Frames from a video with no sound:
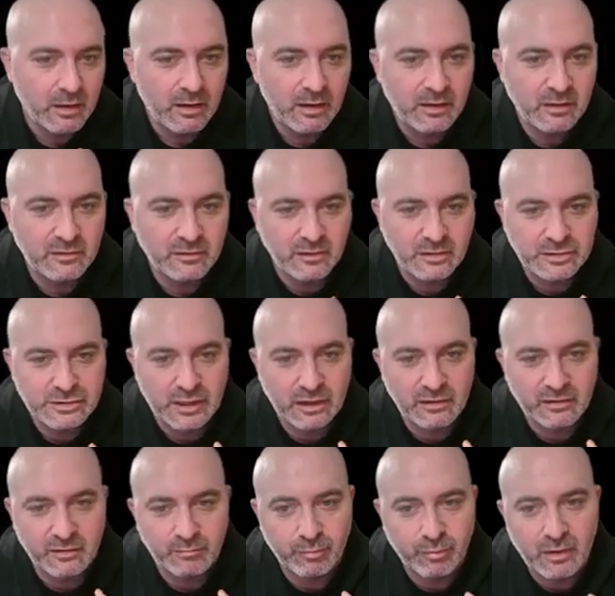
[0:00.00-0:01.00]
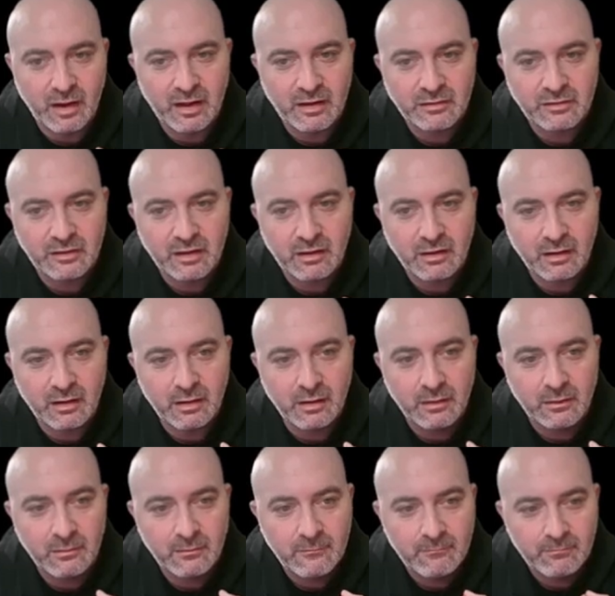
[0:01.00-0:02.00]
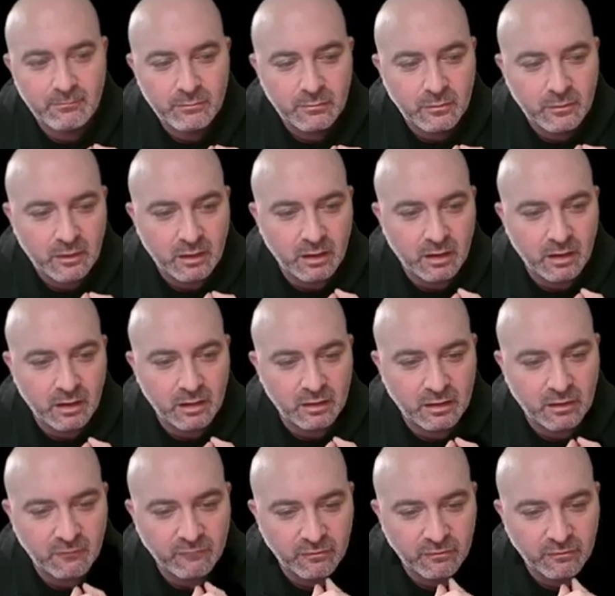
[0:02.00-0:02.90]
He's going to try to surprise there, go